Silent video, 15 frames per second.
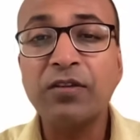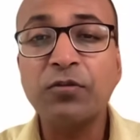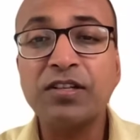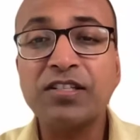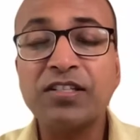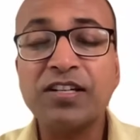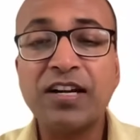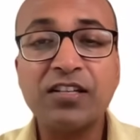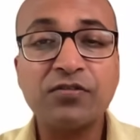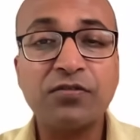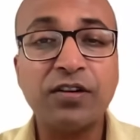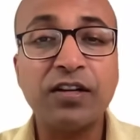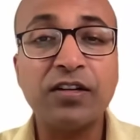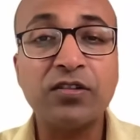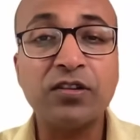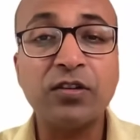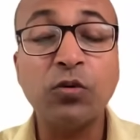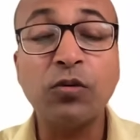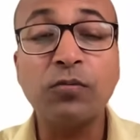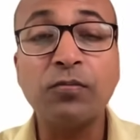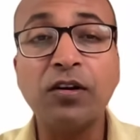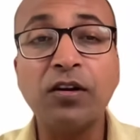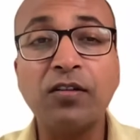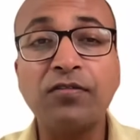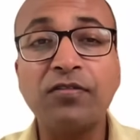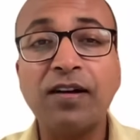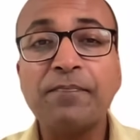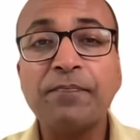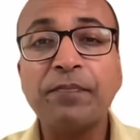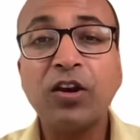he was transferred to the womb of
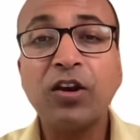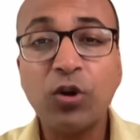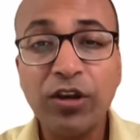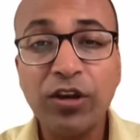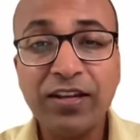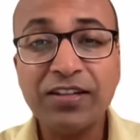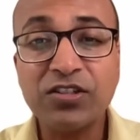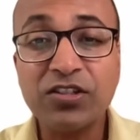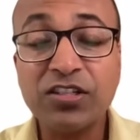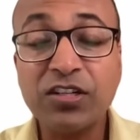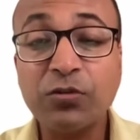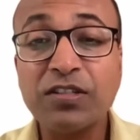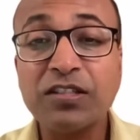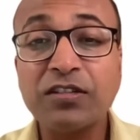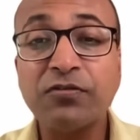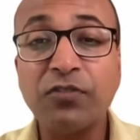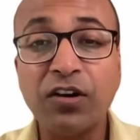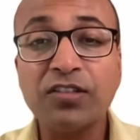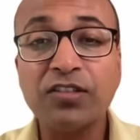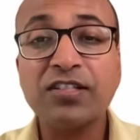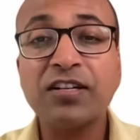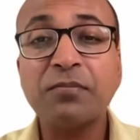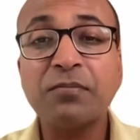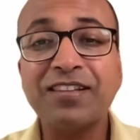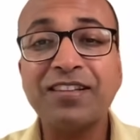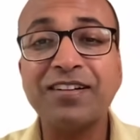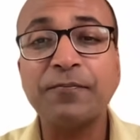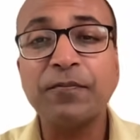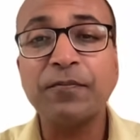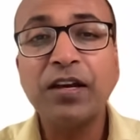Rohini. So she was the foster
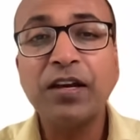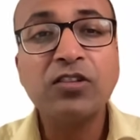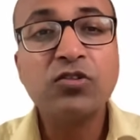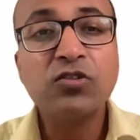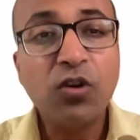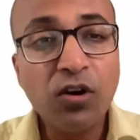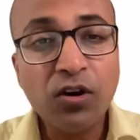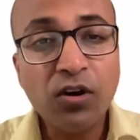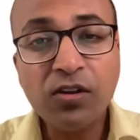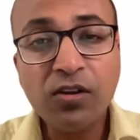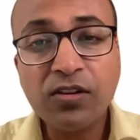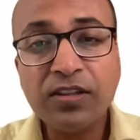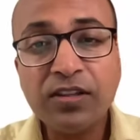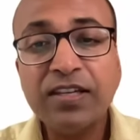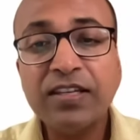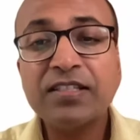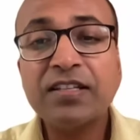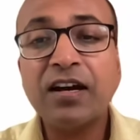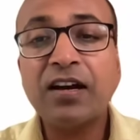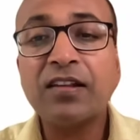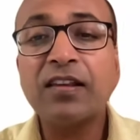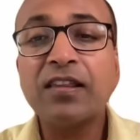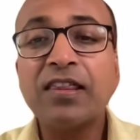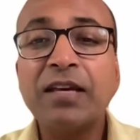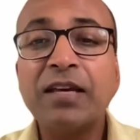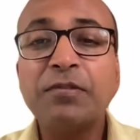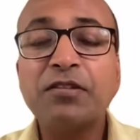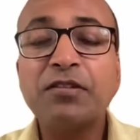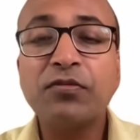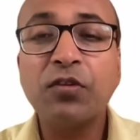mother. So all these are the
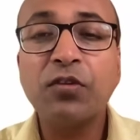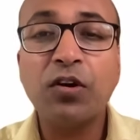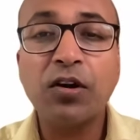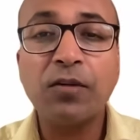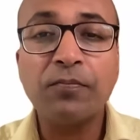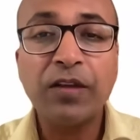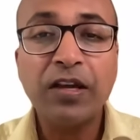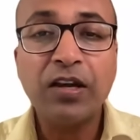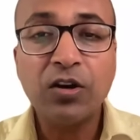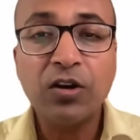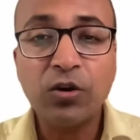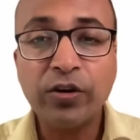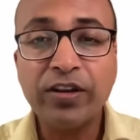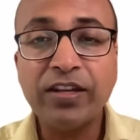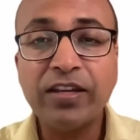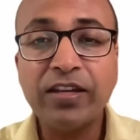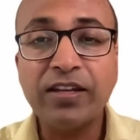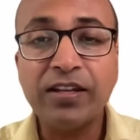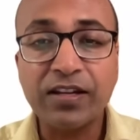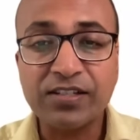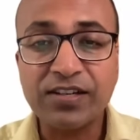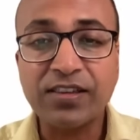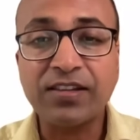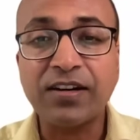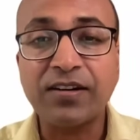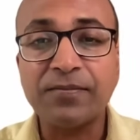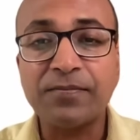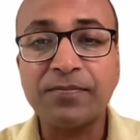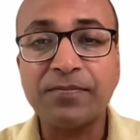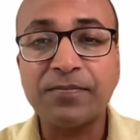themes for Rohini Nakshatra.
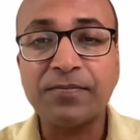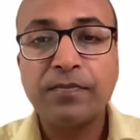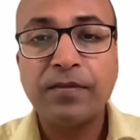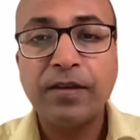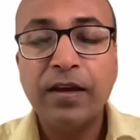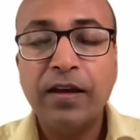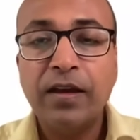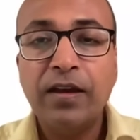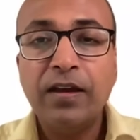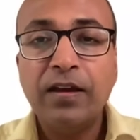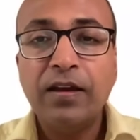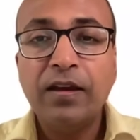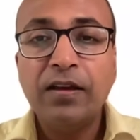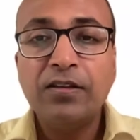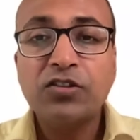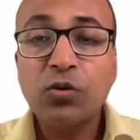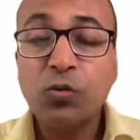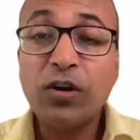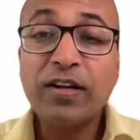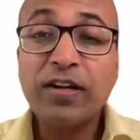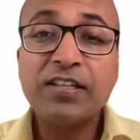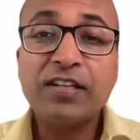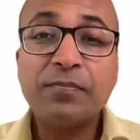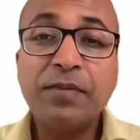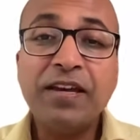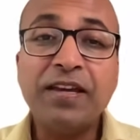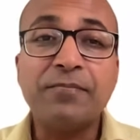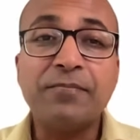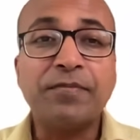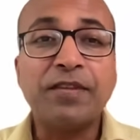So what does it
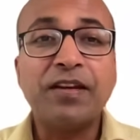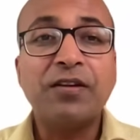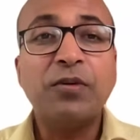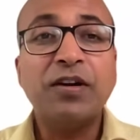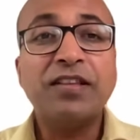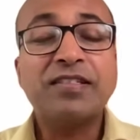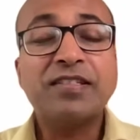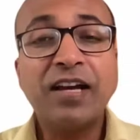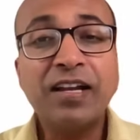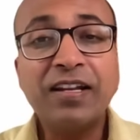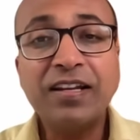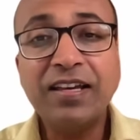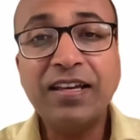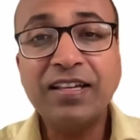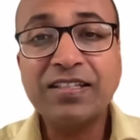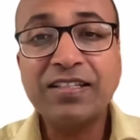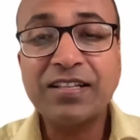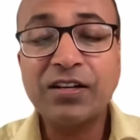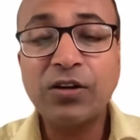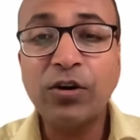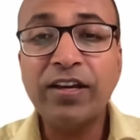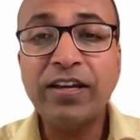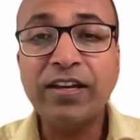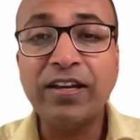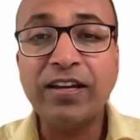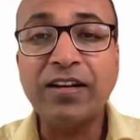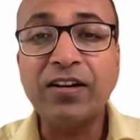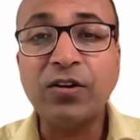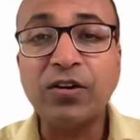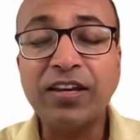mean when Sun is going
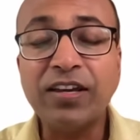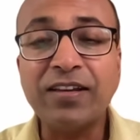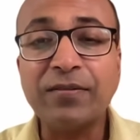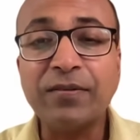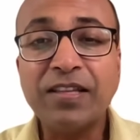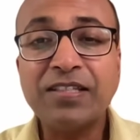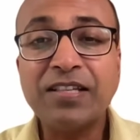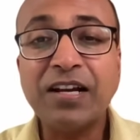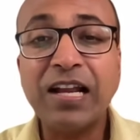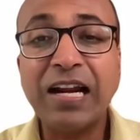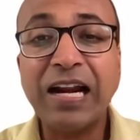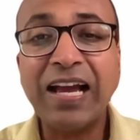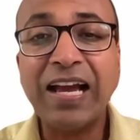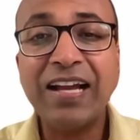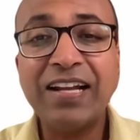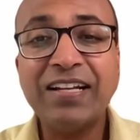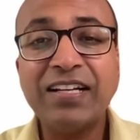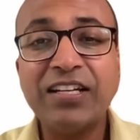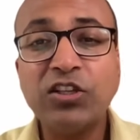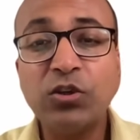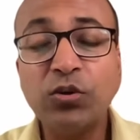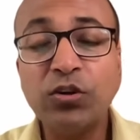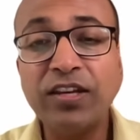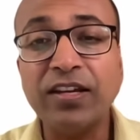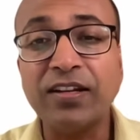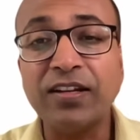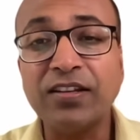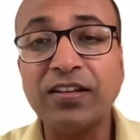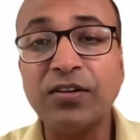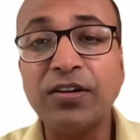in Rohini? It's a grand
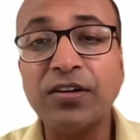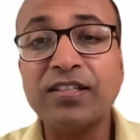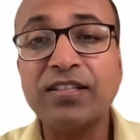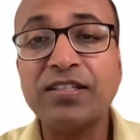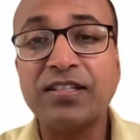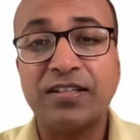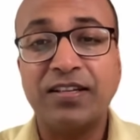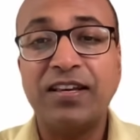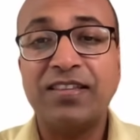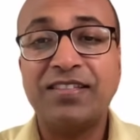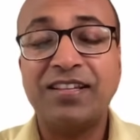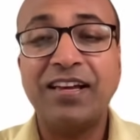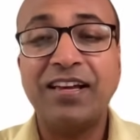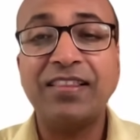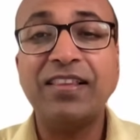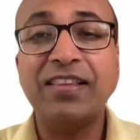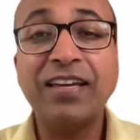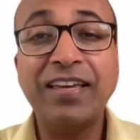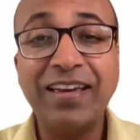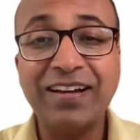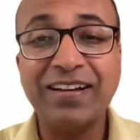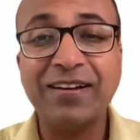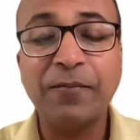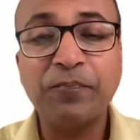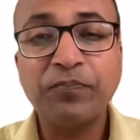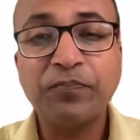union. It's like the king